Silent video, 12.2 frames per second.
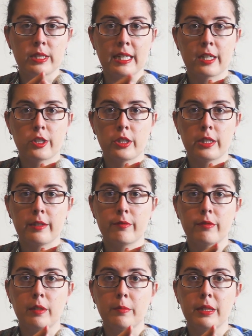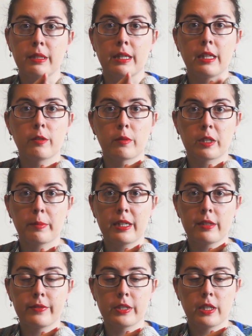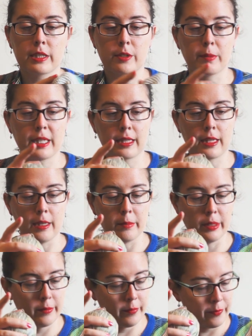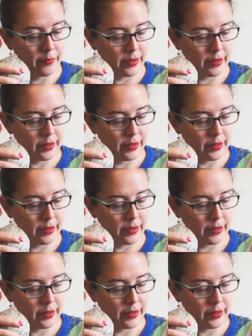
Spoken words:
was actually from the colorwork pair of socks from that club.